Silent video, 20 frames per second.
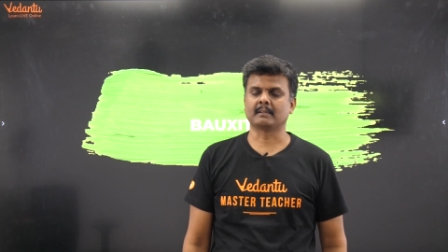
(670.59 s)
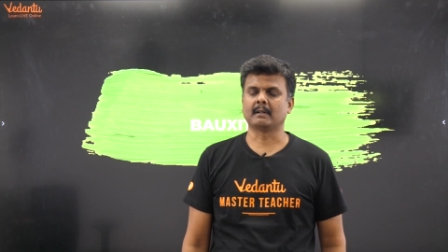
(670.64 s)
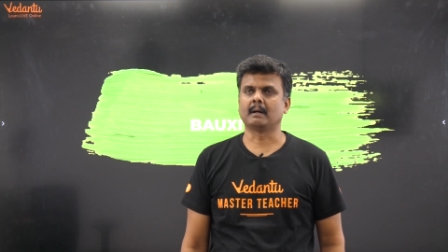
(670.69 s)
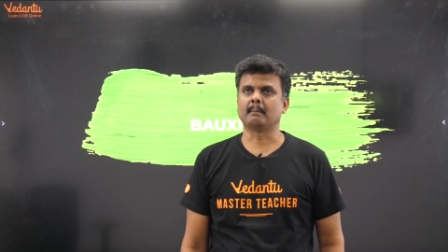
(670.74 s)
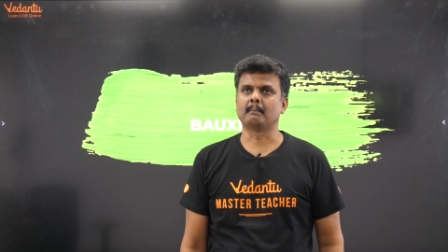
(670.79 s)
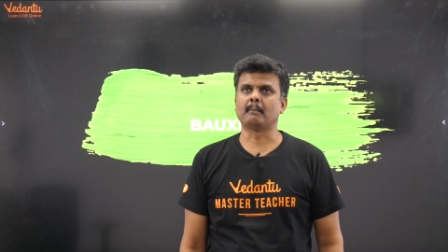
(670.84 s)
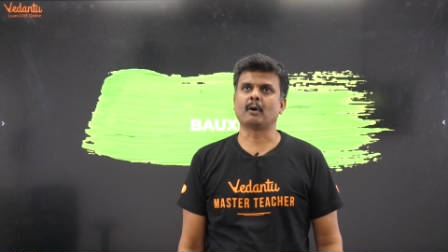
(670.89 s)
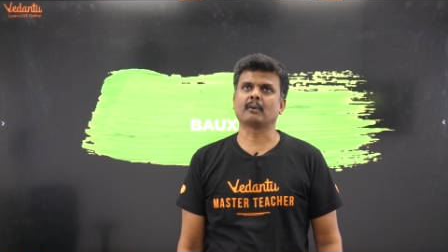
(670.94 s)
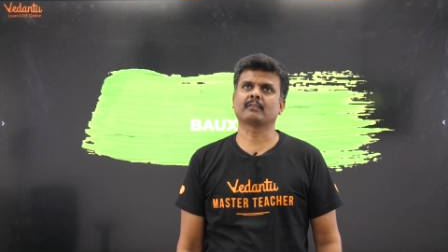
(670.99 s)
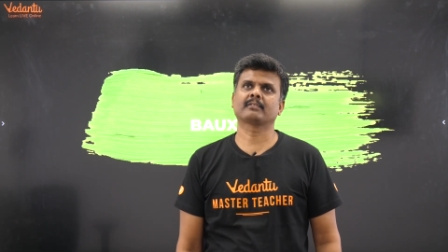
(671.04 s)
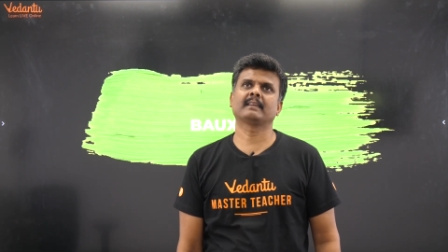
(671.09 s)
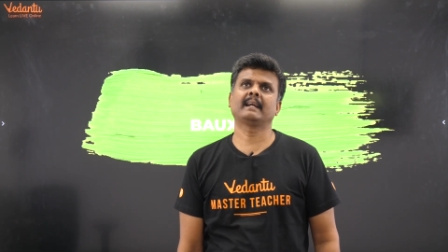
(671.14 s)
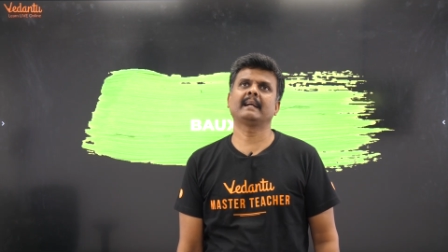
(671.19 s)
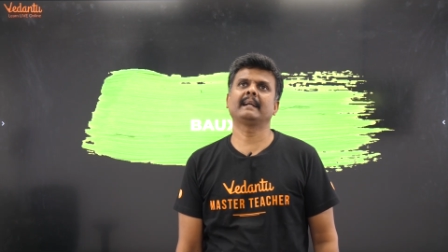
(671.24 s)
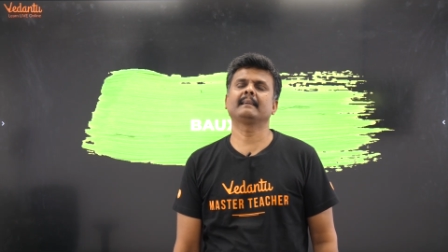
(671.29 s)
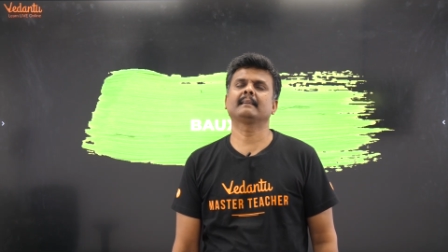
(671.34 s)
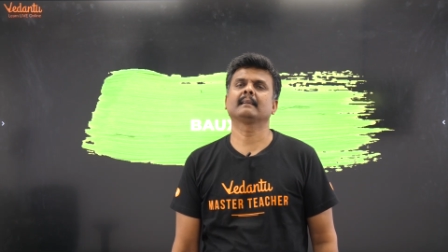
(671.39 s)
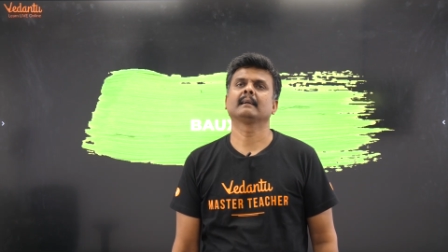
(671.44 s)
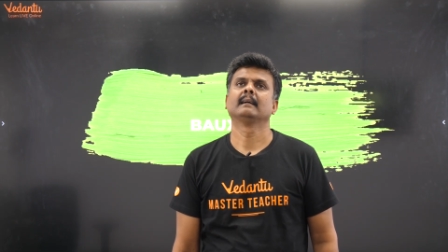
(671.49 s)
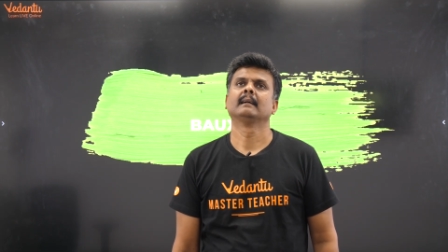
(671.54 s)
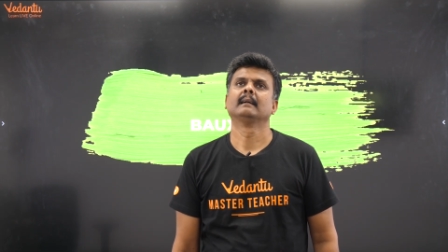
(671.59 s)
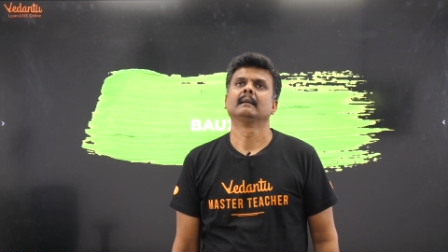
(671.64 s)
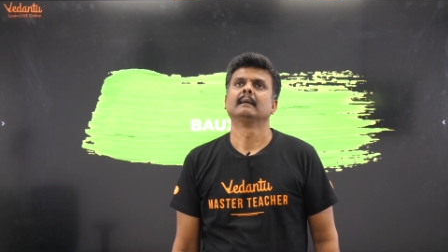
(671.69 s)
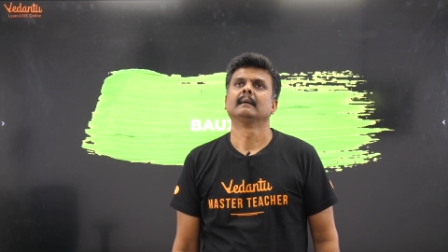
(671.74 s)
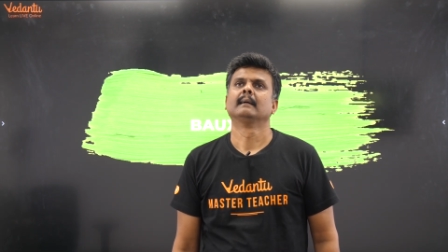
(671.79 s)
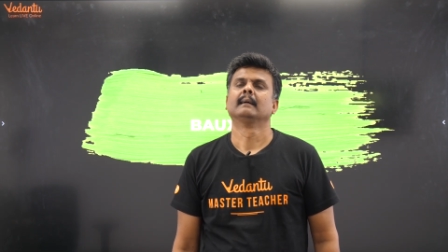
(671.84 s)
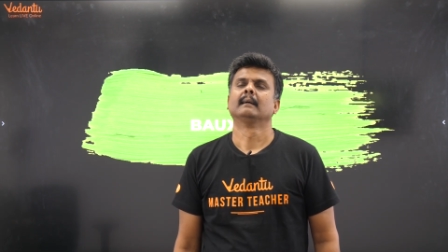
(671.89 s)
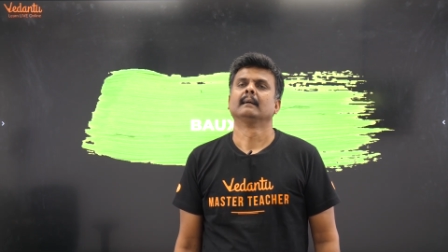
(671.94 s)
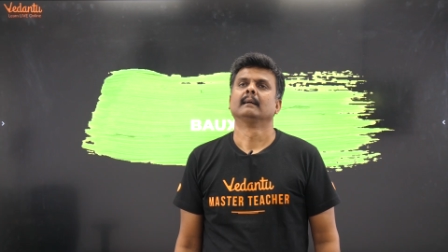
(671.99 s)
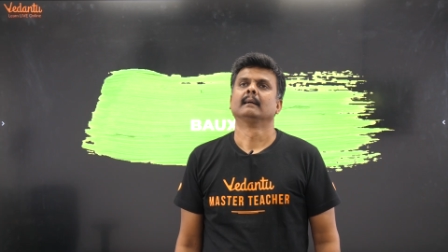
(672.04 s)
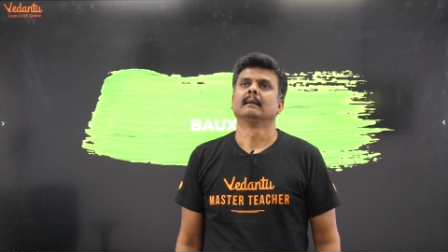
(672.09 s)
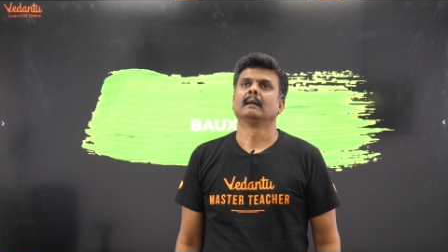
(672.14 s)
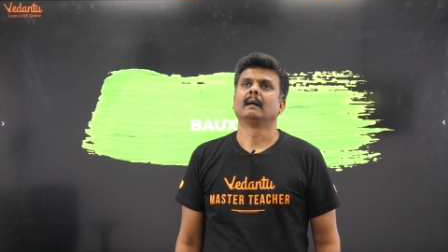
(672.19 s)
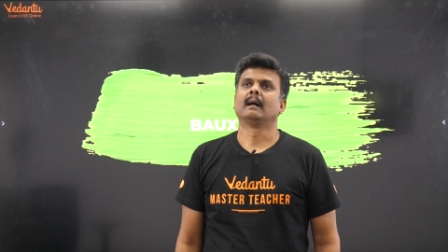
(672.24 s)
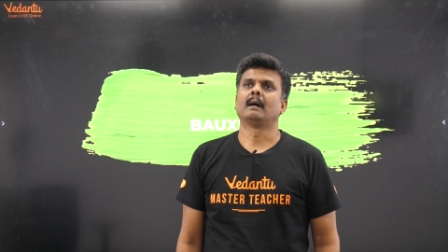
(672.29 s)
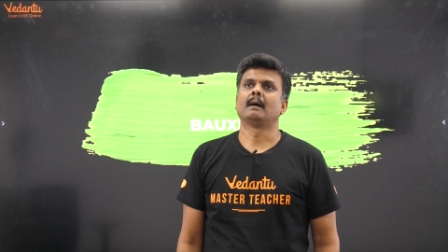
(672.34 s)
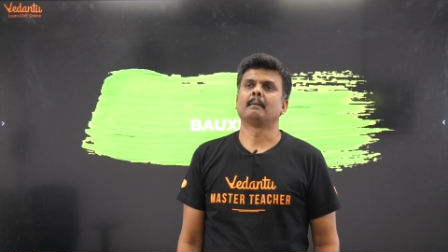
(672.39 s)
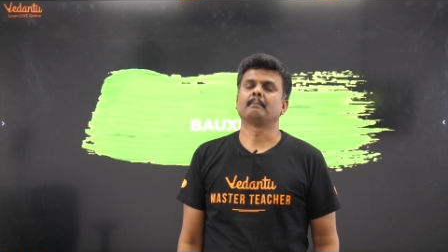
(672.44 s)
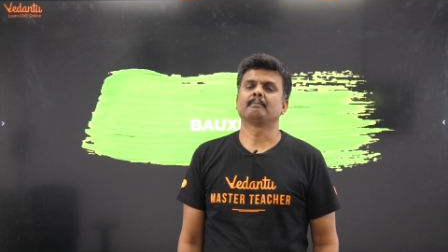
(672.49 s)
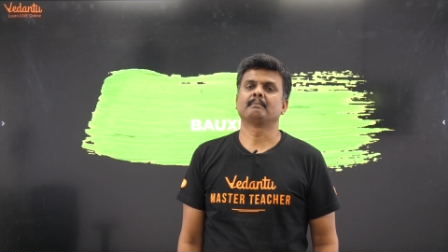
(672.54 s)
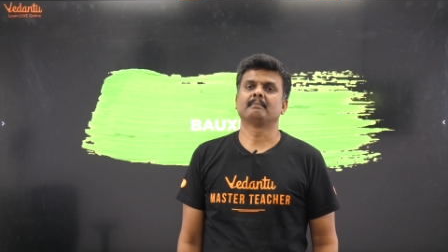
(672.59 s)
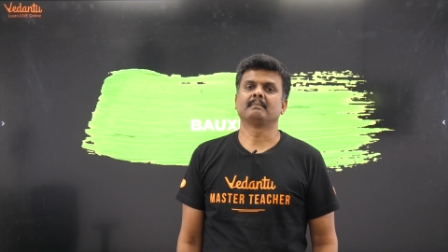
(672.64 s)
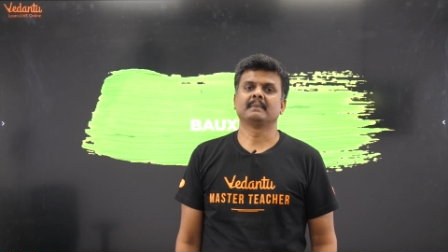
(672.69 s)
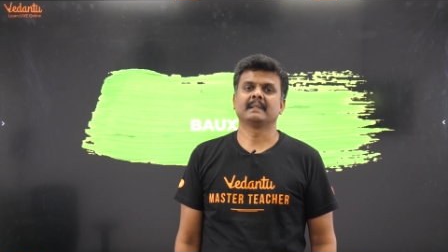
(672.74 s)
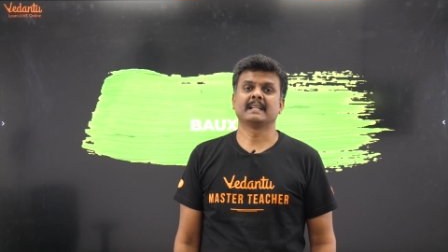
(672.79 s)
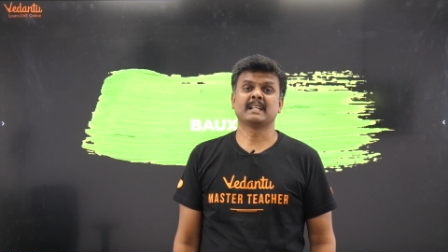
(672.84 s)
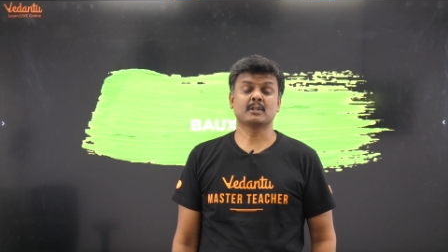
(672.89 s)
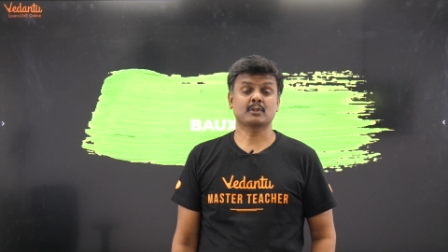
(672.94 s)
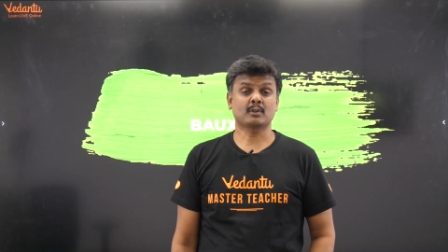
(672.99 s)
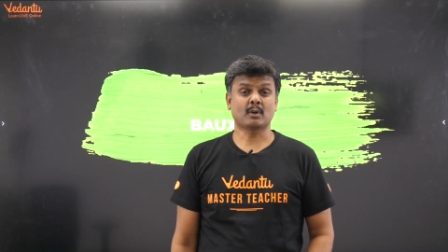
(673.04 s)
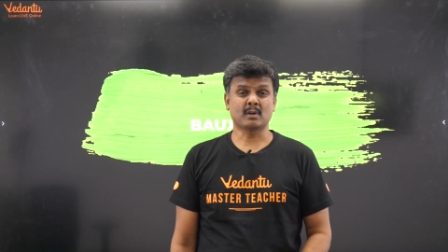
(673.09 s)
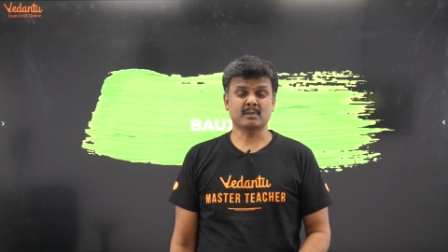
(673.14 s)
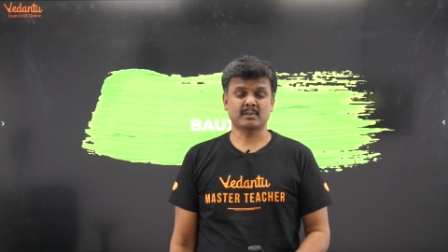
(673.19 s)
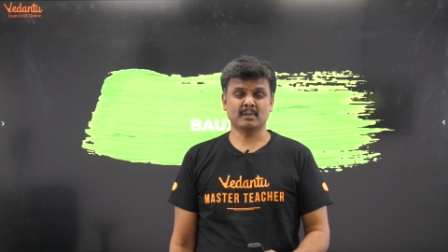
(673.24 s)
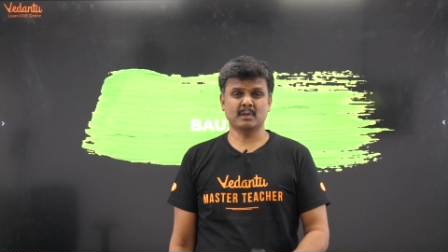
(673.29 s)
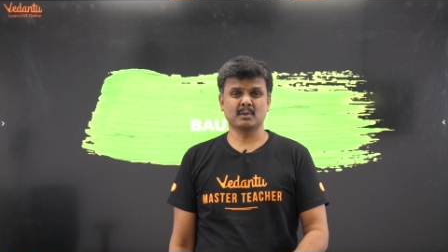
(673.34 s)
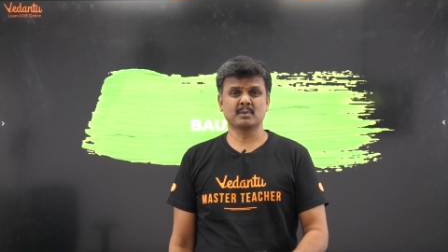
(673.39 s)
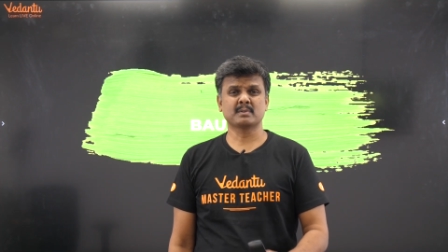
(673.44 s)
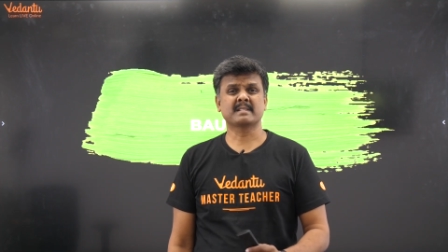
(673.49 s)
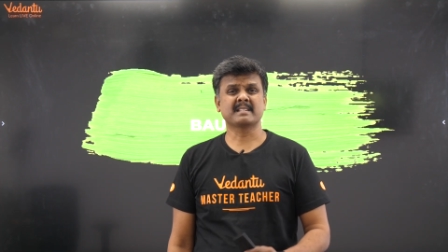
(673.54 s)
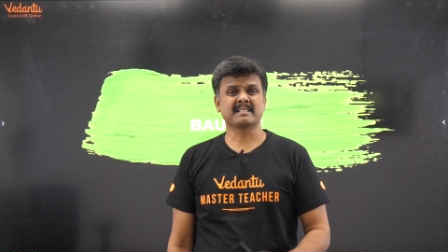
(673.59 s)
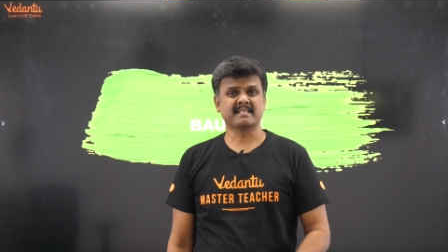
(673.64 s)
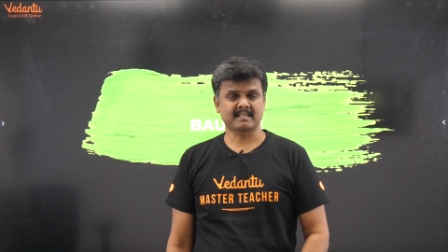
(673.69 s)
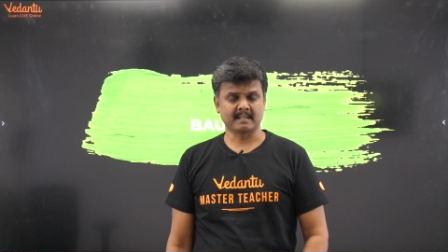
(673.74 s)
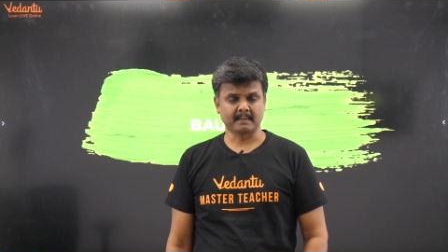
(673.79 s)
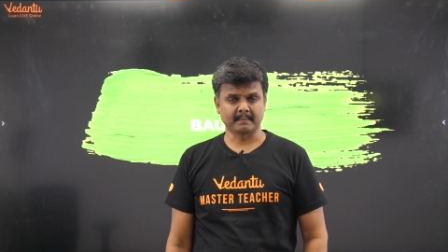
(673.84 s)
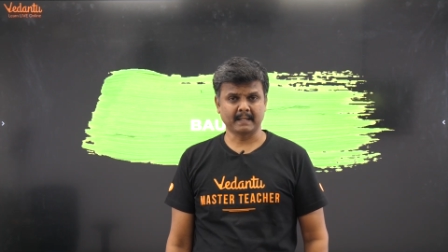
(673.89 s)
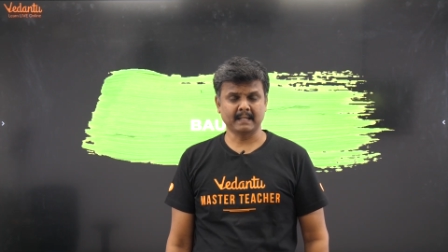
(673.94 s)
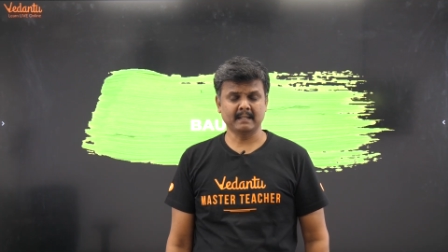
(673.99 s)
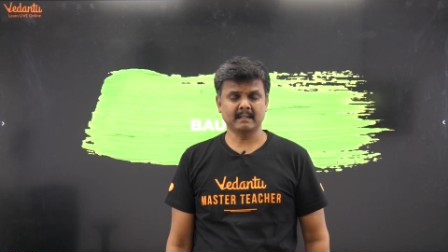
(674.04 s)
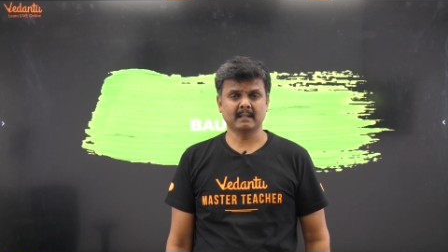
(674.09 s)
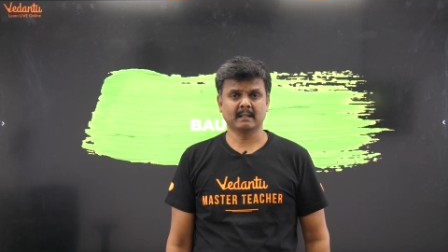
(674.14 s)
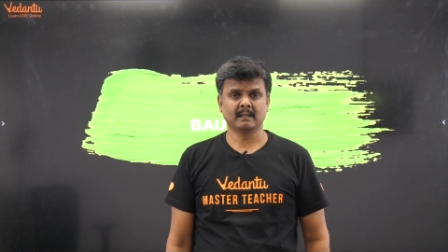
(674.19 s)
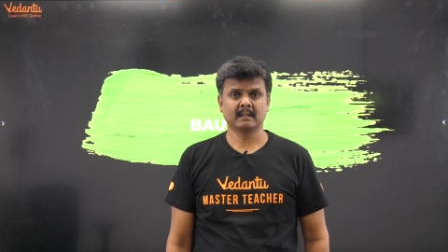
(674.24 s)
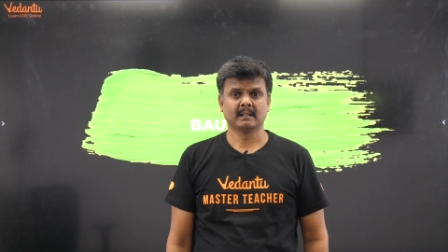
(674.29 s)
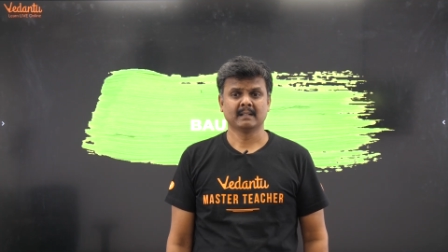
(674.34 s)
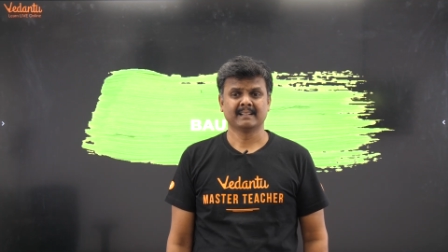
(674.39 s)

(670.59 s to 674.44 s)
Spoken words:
It is also used in cement.